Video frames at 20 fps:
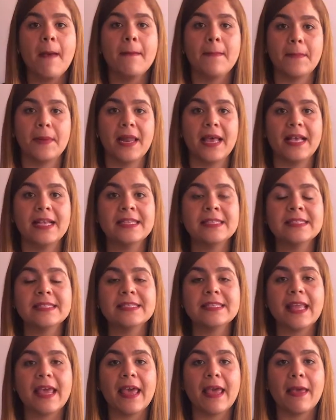plus
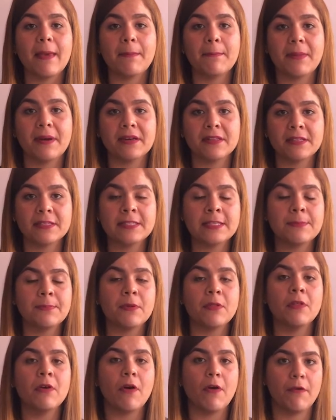the
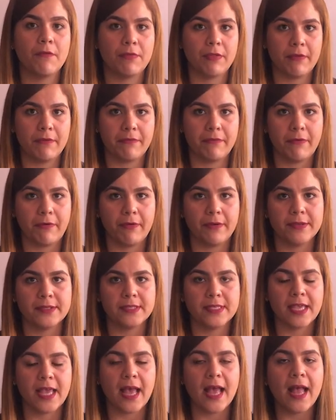participle of the verbs,
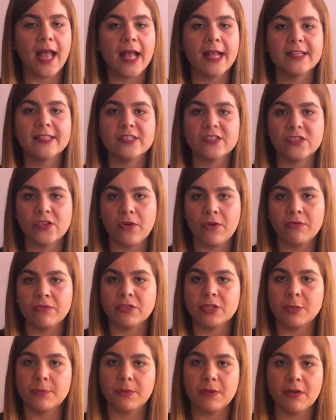yeah, and some
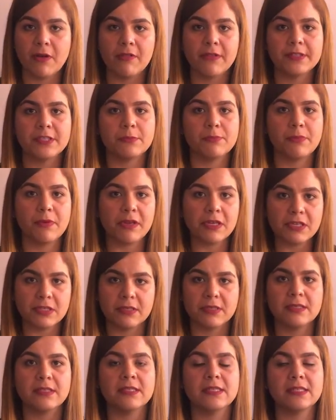typical
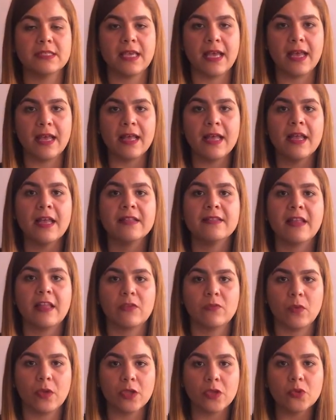expressions, yeah,
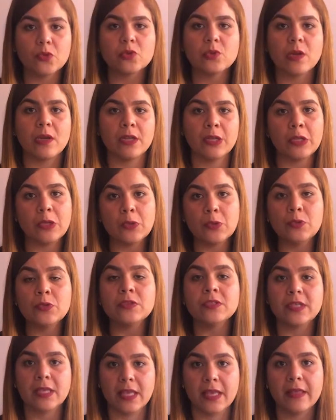that we usually
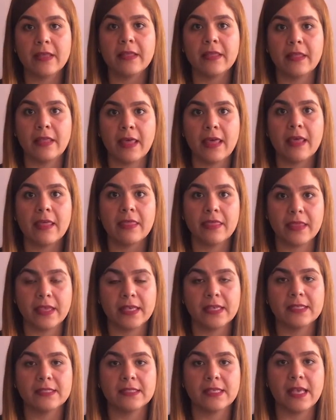use in
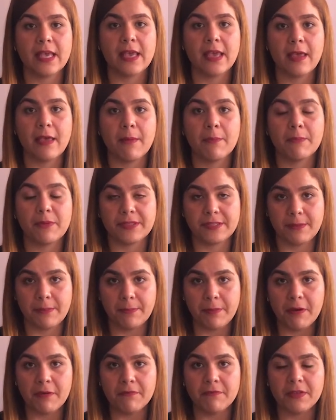this present
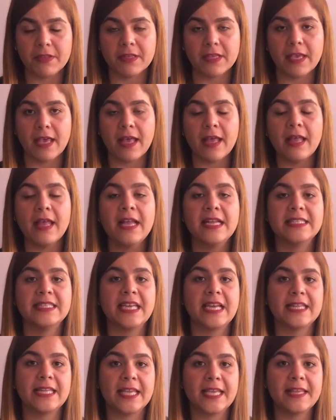perfect, yeah,
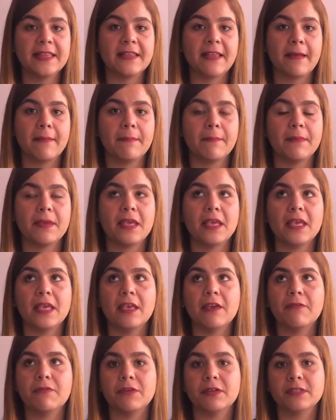that it can
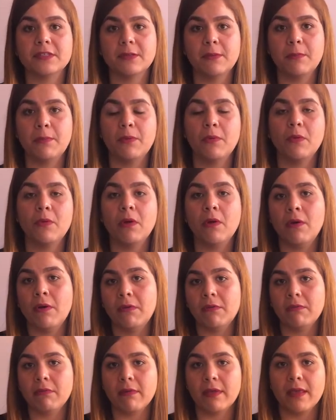be, for example,
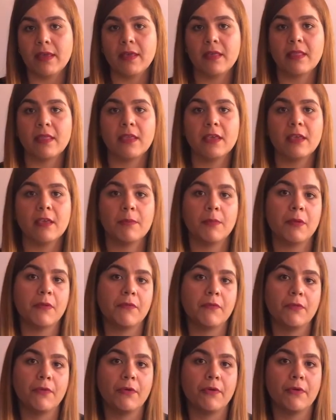already,
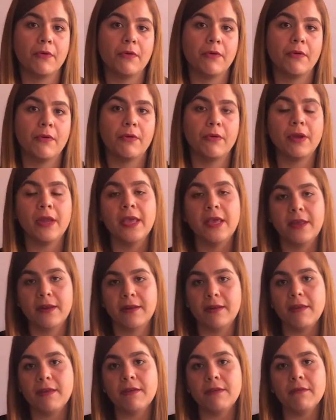before,
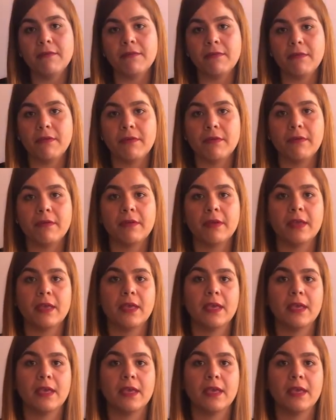never,